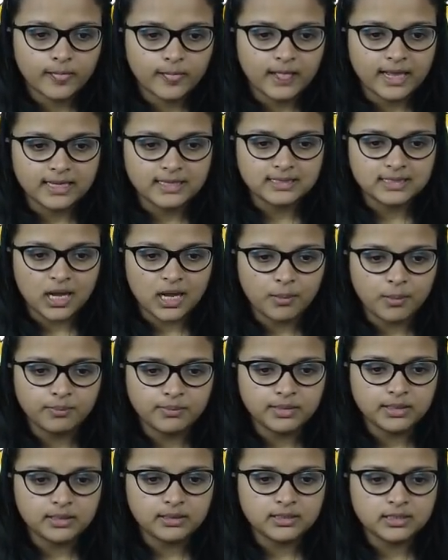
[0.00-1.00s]

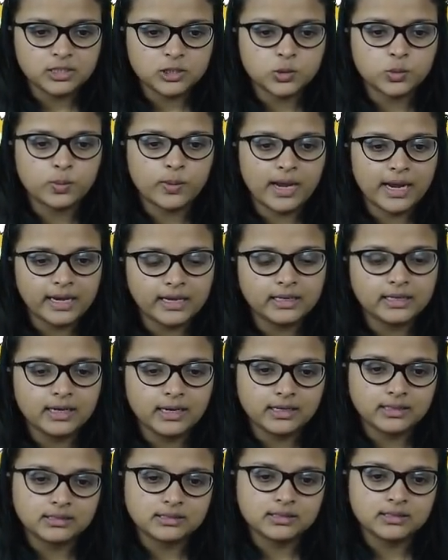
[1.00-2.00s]
Example, despite
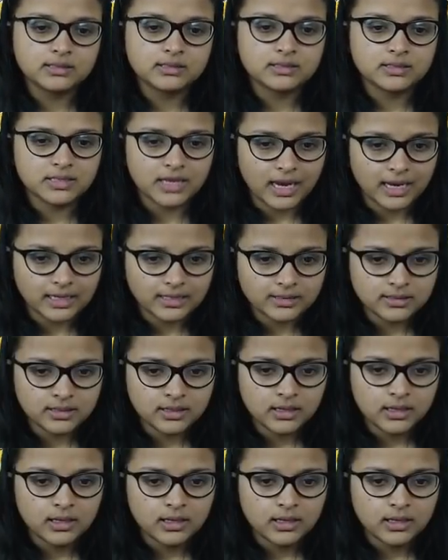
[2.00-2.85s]
its size,